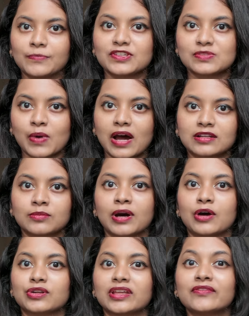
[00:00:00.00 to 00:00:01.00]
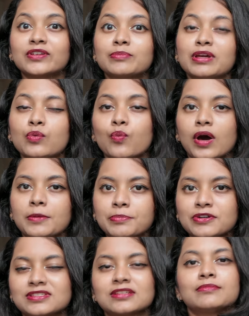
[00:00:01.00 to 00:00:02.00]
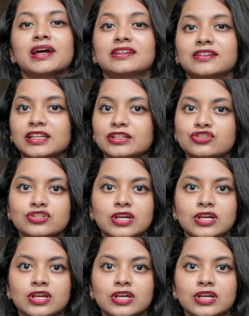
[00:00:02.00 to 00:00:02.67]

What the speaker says: this part about even being 1% better each